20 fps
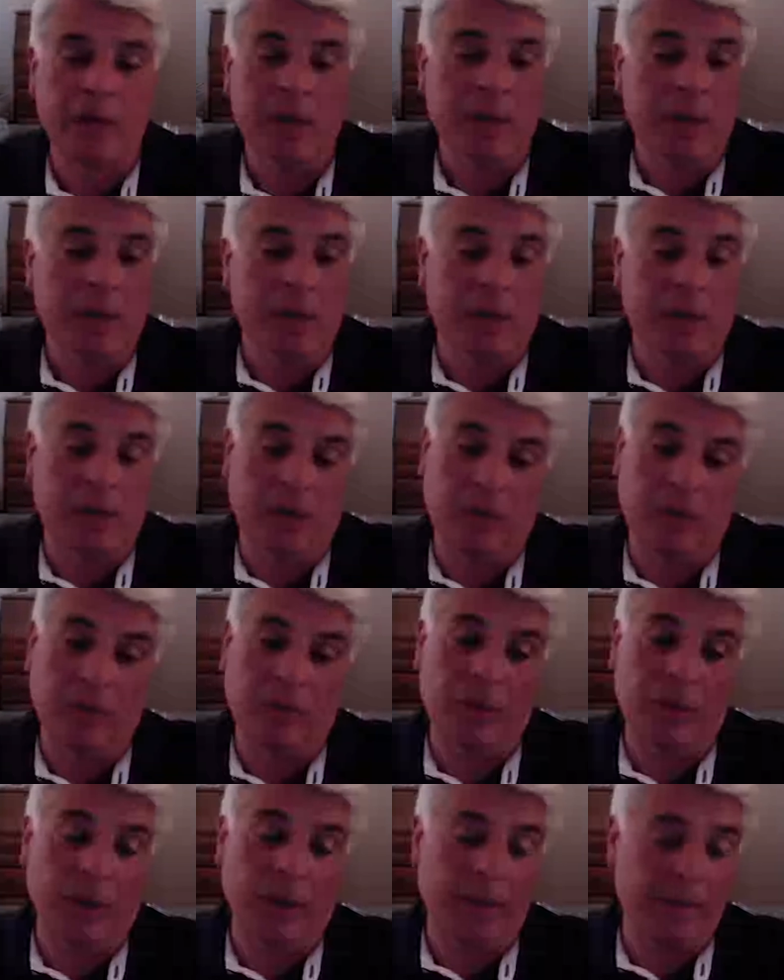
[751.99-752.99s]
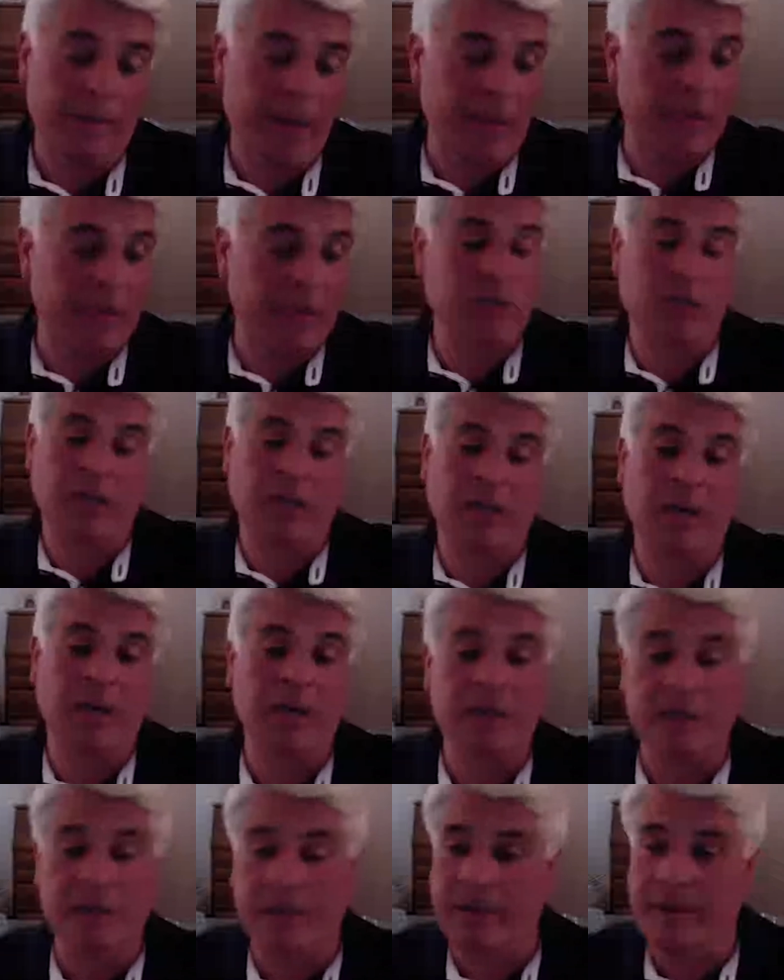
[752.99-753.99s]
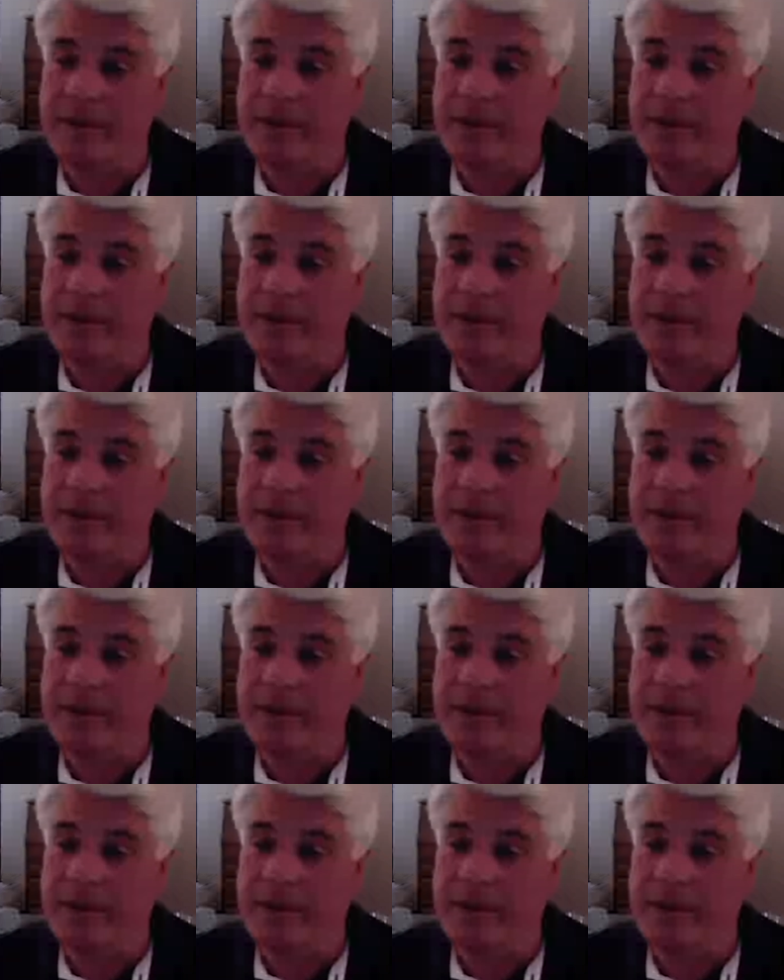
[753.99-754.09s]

So a message to kids,